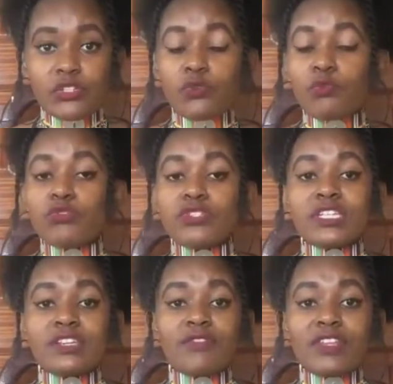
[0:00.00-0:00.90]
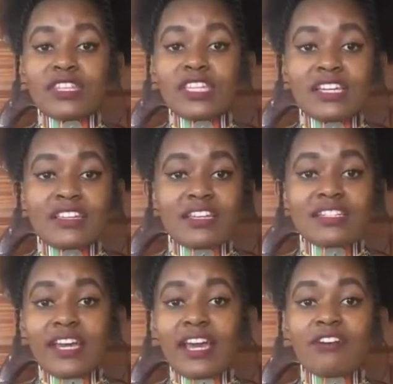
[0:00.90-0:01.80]
You won't even think that
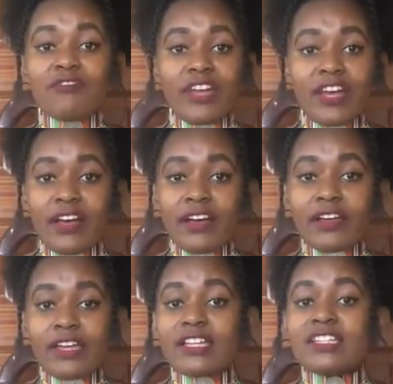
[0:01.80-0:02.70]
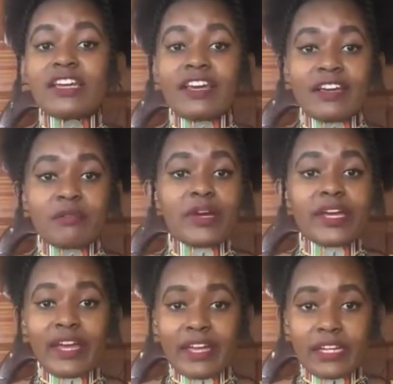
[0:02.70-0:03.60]
I have any hair in my
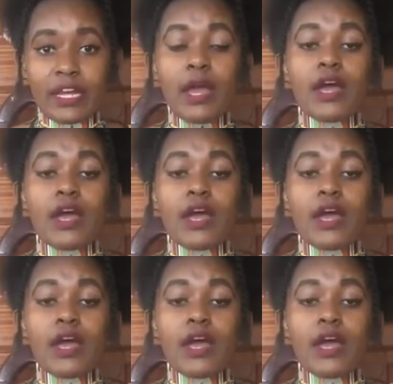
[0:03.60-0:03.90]
head.